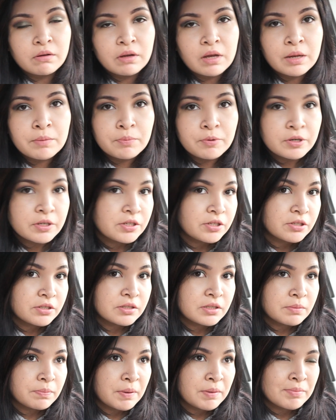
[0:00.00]
I'm pretty sure
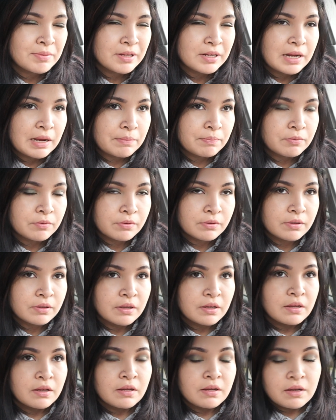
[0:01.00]
it's pumpkin apple.
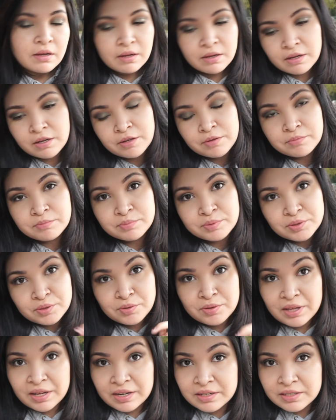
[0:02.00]
Um, so
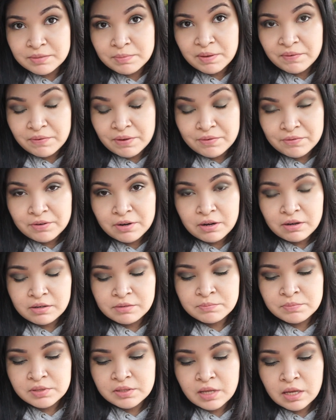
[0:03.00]
that is my favorite
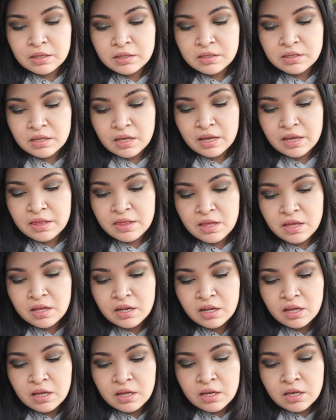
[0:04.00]
autumn scent. And
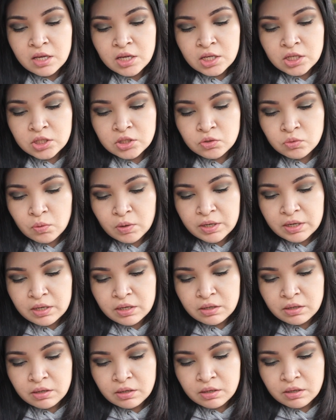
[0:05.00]
then
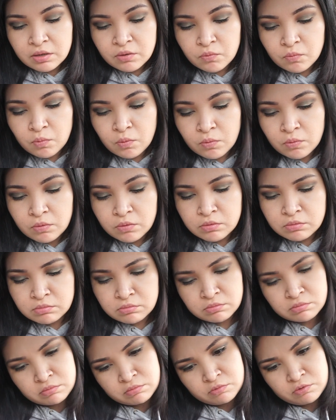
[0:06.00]
20
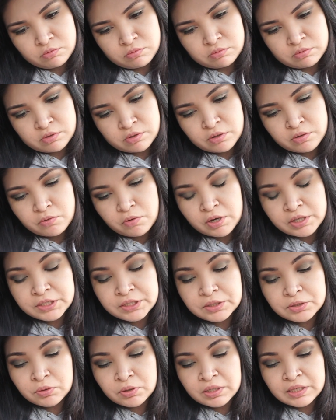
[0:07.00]
Ooh,
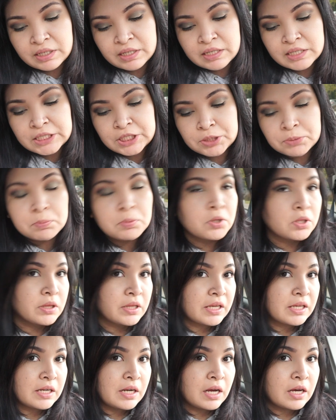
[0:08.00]
question 20. Is your
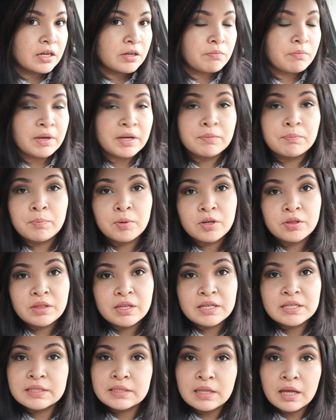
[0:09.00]
birthday in autumn? My
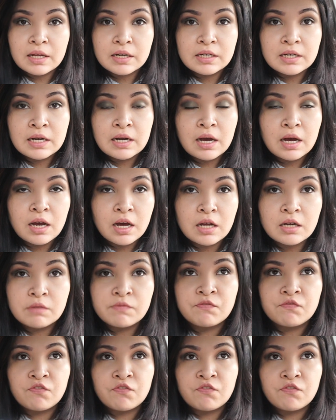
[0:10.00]
birthday is not in autumn.